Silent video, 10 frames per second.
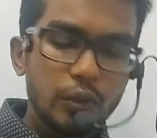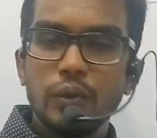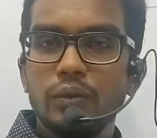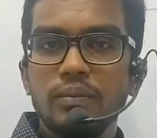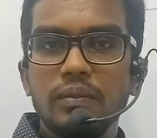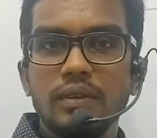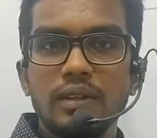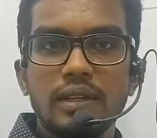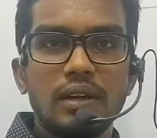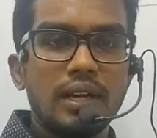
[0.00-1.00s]
true.
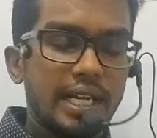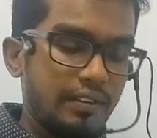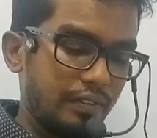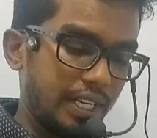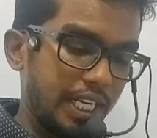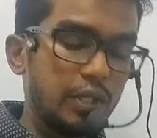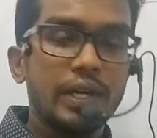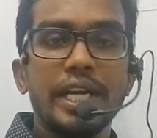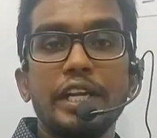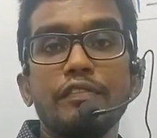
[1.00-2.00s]
Alright, we need to
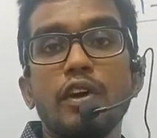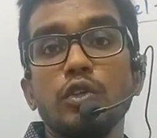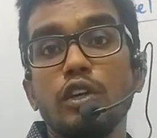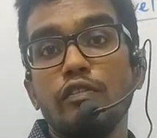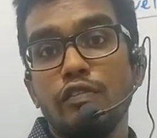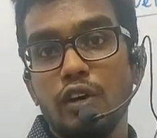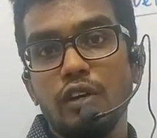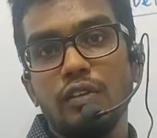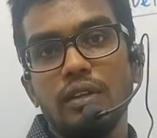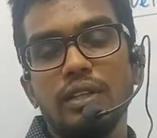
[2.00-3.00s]
identify out of
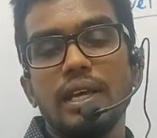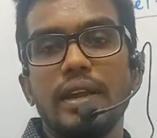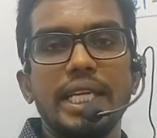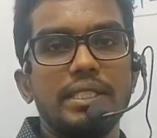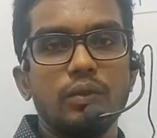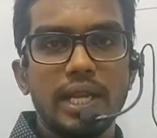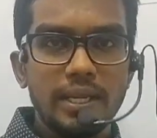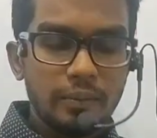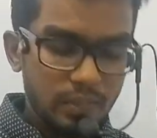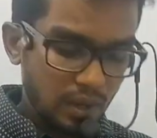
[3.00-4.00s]
4 the right
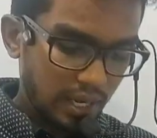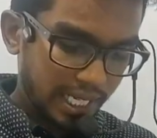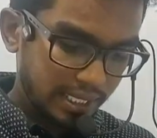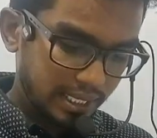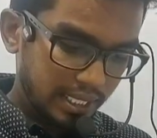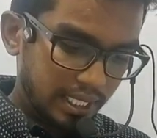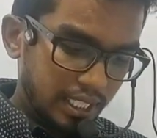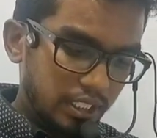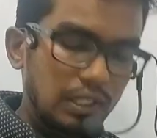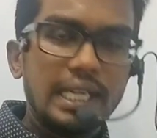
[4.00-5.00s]
one. Alright,
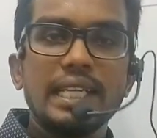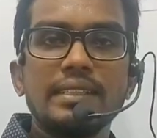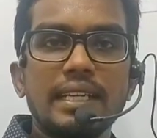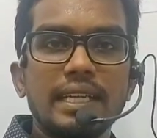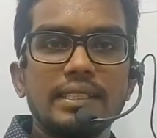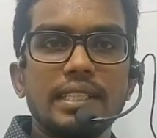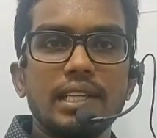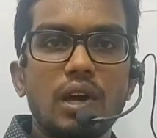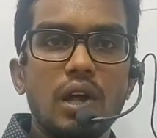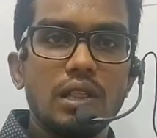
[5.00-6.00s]
so let us
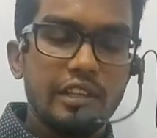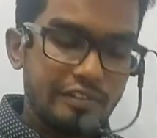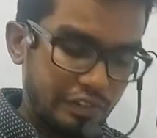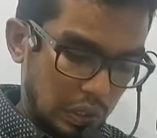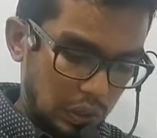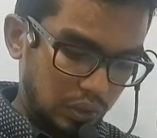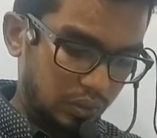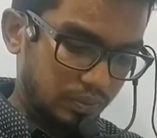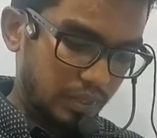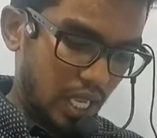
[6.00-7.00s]
understand all the 4.
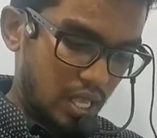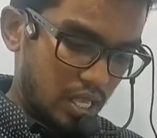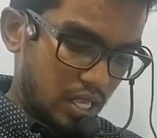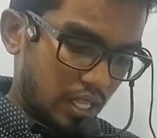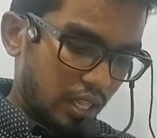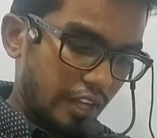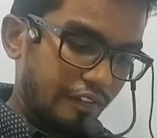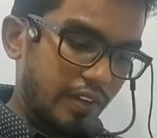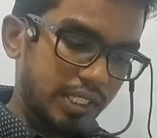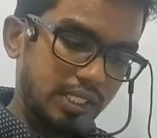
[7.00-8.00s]
The
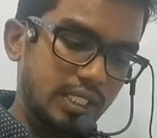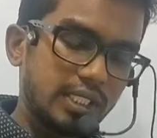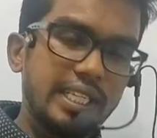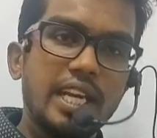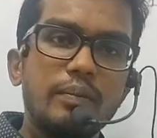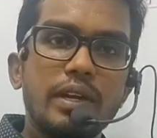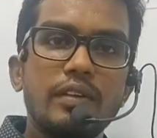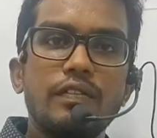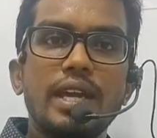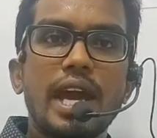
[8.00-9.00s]
first
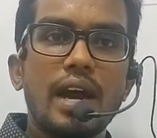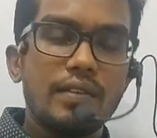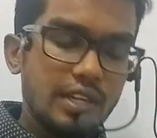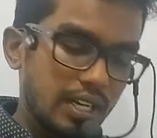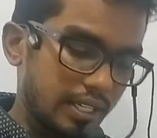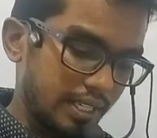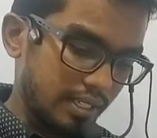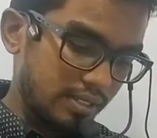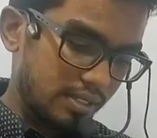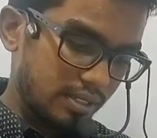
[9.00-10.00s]
statement we have here
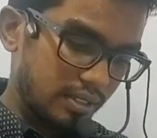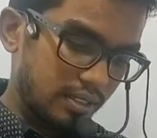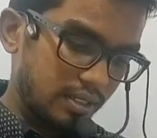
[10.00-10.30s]
is